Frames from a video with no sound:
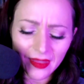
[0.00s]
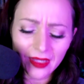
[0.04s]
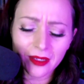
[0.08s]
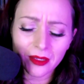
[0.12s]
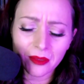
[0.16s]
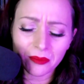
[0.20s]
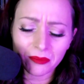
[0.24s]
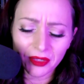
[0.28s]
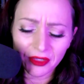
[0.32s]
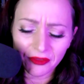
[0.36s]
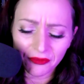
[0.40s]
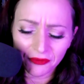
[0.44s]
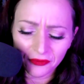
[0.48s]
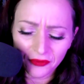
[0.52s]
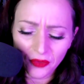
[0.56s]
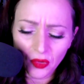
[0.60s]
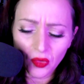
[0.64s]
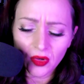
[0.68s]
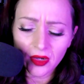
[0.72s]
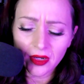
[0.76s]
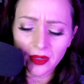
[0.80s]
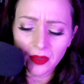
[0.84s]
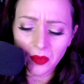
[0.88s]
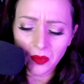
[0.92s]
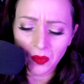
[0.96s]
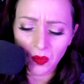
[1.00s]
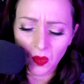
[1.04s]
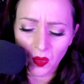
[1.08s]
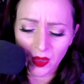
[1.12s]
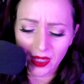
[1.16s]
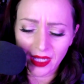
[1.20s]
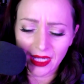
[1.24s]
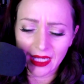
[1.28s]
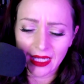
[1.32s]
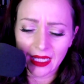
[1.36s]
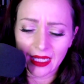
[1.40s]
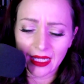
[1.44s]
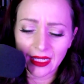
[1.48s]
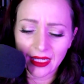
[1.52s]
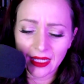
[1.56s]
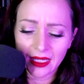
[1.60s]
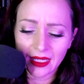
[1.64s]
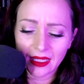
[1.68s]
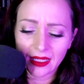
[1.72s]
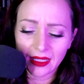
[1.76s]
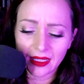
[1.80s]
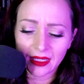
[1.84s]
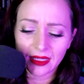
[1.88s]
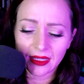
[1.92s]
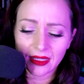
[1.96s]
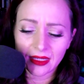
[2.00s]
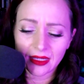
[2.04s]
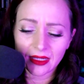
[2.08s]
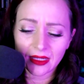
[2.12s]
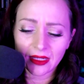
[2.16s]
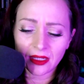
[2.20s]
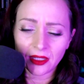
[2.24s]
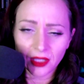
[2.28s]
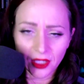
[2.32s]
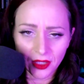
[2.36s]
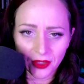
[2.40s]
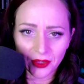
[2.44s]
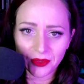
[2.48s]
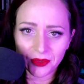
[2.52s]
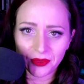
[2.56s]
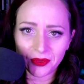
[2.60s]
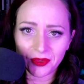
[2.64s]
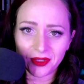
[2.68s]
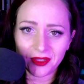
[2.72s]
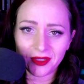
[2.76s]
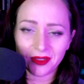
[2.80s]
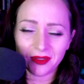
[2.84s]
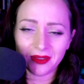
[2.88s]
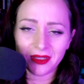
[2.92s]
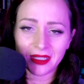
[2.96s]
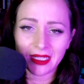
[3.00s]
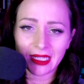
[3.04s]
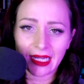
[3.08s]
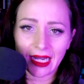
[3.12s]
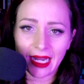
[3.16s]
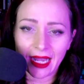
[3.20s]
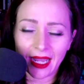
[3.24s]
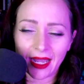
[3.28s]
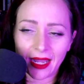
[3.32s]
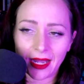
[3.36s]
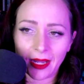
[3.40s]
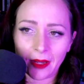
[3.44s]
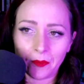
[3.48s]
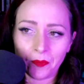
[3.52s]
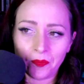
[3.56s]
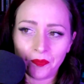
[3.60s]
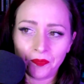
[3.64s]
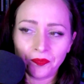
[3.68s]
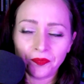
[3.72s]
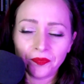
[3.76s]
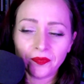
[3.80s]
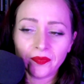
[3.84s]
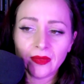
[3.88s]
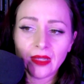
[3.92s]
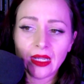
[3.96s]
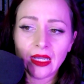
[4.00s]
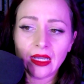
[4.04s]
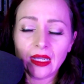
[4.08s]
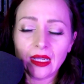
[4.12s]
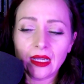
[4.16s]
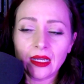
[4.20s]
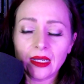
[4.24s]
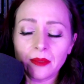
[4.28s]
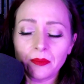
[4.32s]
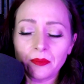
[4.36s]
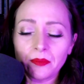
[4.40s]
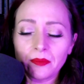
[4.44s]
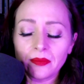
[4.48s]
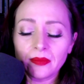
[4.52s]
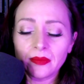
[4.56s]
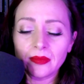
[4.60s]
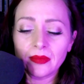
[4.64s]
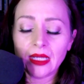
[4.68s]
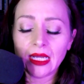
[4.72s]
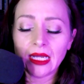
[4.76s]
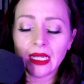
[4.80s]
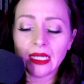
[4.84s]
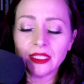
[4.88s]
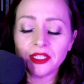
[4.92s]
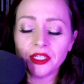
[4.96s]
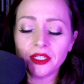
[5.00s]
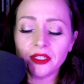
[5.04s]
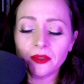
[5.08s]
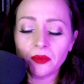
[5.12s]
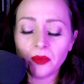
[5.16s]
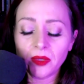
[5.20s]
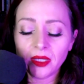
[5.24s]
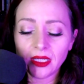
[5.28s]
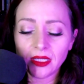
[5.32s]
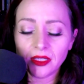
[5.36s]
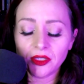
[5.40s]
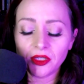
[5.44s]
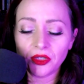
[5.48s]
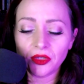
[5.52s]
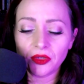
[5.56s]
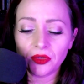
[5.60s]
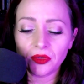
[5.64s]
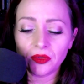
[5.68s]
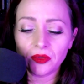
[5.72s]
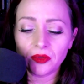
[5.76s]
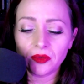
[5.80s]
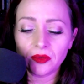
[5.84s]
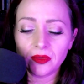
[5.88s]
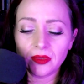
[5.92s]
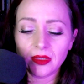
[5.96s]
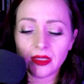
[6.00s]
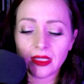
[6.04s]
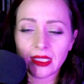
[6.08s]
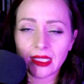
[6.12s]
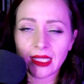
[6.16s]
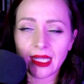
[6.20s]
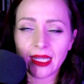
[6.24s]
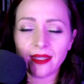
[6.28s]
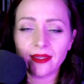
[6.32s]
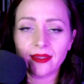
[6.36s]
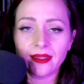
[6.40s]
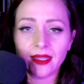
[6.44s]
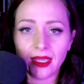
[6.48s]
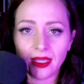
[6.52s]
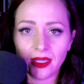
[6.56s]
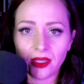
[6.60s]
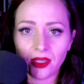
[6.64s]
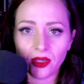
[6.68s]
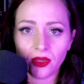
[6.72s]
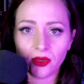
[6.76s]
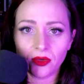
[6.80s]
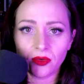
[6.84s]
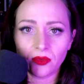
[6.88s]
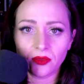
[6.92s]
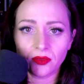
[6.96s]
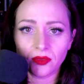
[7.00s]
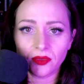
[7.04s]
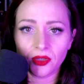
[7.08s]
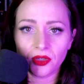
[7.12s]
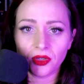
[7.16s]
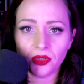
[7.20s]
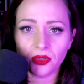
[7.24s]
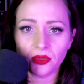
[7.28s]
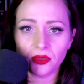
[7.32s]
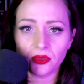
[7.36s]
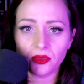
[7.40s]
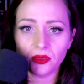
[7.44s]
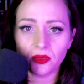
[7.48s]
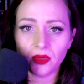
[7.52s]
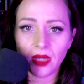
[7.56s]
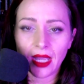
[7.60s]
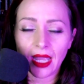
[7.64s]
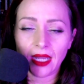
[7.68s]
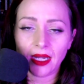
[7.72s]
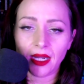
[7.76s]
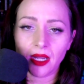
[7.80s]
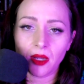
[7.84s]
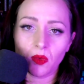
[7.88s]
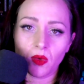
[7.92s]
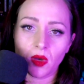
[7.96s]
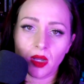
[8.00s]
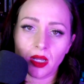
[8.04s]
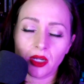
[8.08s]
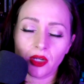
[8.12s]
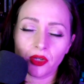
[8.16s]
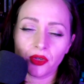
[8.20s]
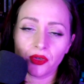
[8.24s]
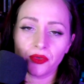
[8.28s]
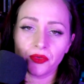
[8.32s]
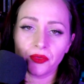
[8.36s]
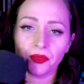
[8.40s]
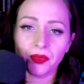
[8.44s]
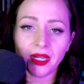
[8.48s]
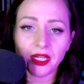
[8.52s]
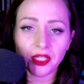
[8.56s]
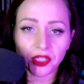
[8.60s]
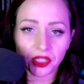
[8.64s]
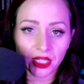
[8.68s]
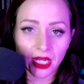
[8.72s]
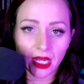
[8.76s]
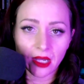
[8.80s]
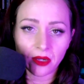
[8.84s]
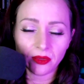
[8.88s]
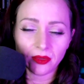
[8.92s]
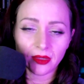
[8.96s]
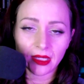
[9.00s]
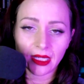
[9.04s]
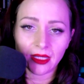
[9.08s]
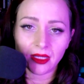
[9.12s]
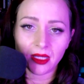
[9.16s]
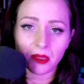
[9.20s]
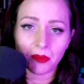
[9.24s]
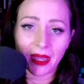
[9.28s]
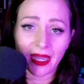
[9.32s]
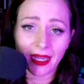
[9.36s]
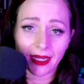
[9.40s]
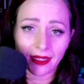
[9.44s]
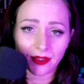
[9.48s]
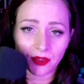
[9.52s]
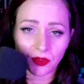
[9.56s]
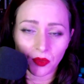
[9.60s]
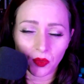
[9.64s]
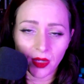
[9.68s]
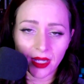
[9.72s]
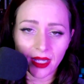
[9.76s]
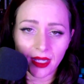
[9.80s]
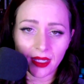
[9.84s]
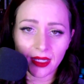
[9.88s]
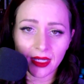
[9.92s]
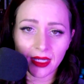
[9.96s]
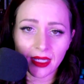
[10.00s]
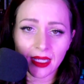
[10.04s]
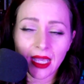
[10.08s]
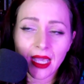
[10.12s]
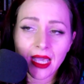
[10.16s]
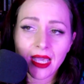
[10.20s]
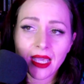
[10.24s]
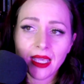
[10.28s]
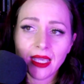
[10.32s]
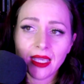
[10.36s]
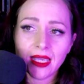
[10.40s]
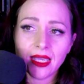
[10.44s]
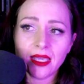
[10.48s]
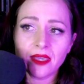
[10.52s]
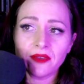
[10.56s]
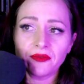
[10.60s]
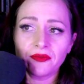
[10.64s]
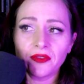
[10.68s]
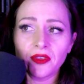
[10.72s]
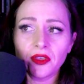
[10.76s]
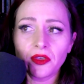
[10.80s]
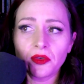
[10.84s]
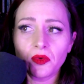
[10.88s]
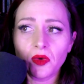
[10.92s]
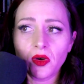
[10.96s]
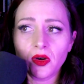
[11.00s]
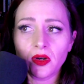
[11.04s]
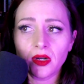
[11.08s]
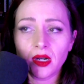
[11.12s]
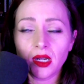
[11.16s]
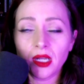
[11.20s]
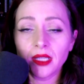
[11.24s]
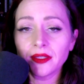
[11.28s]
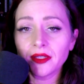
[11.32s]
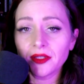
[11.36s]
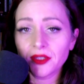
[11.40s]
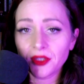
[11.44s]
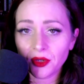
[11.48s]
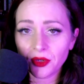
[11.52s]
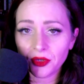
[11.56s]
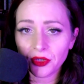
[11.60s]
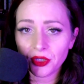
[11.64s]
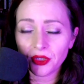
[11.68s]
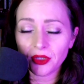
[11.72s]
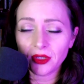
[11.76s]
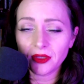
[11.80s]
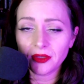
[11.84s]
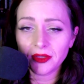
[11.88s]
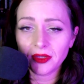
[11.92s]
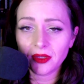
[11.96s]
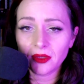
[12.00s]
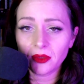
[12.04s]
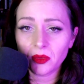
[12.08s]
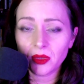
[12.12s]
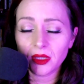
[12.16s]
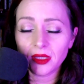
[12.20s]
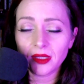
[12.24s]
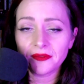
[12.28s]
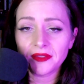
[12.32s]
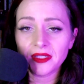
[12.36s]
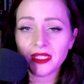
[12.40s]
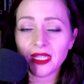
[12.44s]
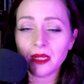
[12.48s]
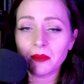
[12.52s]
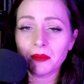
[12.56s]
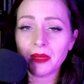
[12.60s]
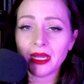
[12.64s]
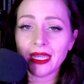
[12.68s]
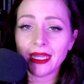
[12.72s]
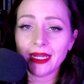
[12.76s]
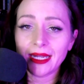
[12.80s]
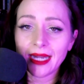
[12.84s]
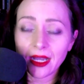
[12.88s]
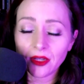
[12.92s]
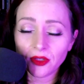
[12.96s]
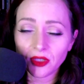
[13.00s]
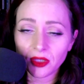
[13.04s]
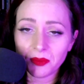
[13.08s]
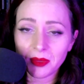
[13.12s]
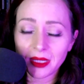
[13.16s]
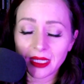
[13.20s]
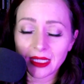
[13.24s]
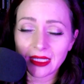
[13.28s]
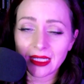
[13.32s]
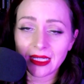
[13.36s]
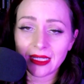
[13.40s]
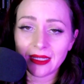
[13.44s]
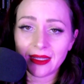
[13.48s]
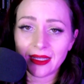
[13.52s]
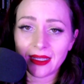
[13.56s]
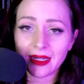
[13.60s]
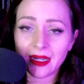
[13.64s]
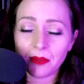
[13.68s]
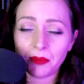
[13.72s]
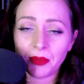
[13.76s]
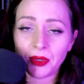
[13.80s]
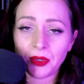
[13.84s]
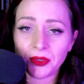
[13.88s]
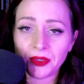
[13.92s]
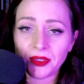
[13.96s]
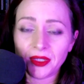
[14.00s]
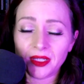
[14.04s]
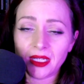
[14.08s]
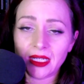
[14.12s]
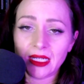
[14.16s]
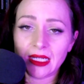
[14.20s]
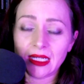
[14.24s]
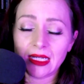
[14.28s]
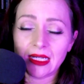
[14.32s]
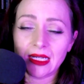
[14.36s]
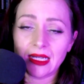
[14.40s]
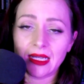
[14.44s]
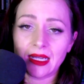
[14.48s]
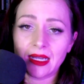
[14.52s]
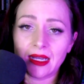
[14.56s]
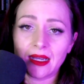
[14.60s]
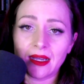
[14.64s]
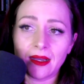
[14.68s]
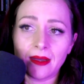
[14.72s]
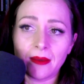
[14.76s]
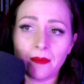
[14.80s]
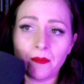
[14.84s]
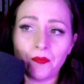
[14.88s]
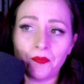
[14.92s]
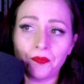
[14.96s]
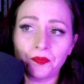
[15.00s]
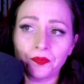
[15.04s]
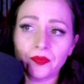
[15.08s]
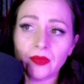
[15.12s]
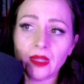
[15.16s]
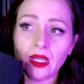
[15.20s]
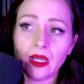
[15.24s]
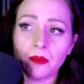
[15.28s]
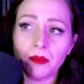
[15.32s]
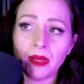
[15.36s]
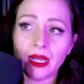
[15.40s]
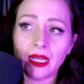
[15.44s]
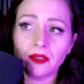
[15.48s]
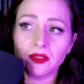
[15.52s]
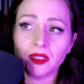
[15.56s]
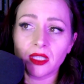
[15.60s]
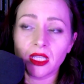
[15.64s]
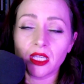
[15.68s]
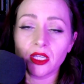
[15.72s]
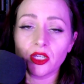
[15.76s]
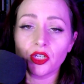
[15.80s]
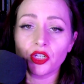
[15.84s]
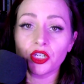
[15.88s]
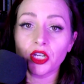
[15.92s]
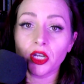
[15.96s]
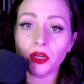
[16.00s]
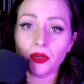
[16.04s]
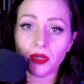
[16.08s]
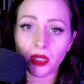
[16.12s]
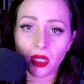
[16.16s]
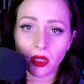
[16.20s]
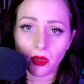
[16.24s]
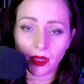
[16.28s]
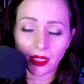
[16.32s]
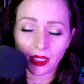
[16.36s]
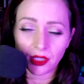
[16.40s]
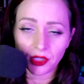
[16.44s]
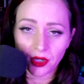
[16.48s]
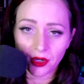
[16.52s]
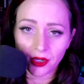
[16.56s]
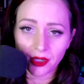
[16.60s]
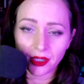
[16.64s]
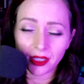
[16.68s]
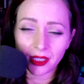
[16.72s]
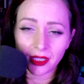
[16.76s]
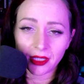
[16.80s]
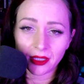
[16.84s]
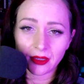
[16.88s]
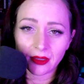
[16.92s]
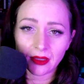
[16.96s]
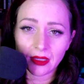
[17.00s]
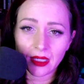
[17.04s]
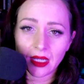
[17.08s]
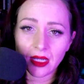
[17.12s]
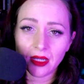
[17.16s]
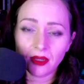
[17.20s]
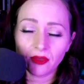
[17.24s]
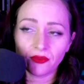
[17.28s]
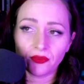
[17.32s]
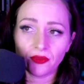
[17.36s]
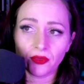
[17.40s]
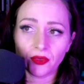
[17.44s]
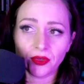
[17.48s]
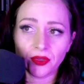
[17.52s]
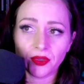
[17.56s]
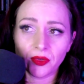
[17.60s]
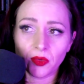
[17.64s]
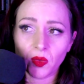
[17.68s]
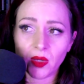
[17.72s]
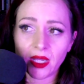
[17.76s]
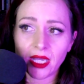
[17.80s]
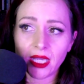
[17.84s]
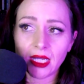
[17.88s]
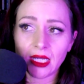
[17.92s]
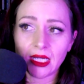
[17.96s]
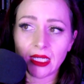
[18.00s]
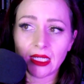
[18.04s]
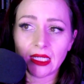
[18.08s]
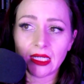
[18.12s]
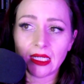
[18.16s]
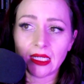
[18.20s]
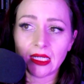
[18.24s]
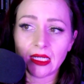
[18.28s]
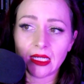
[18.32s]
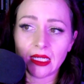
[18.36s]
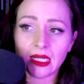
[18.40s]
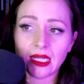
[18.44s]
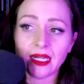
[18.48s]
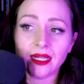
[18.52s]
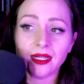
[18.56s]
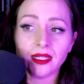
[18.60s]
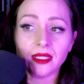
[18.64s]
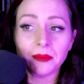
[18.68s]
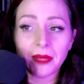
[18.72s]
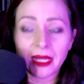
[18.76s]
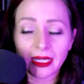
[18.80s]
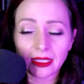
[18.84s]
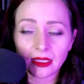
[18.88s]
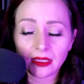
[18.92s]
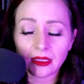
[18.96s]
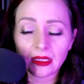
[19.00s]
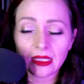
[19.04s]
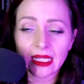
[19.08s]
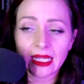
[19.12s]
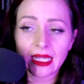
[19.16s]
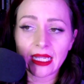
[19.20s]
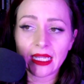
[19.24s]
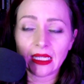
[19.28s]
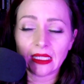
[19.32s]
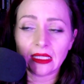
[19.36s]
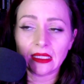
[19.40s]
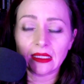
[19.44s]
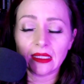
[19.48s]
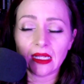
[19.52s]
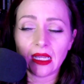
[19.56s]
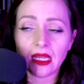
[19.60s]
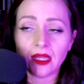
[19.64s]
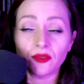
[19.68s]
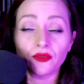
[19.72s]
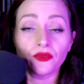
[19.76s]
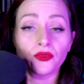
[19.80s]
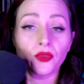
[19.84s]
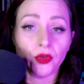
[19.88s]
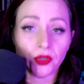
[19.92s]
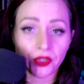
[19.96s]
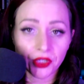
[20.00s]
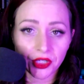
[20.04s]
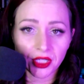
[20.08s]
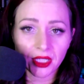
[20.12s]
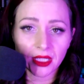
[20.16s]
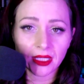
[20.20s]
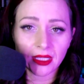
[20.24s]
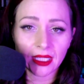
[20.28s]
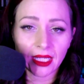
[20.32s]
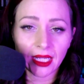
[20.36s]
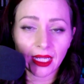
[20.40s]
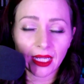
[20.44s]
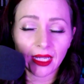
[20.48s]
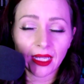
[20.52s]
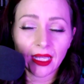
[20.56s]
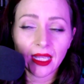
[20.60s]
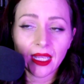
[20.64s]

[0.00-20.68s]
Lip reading: Before we close today, I just wanted to say thank you to anyone who reached out in the past week. If you are on the socials, you will have seen my announcement that I posted about the show going dark for the week, unexpectedly and unfortunately.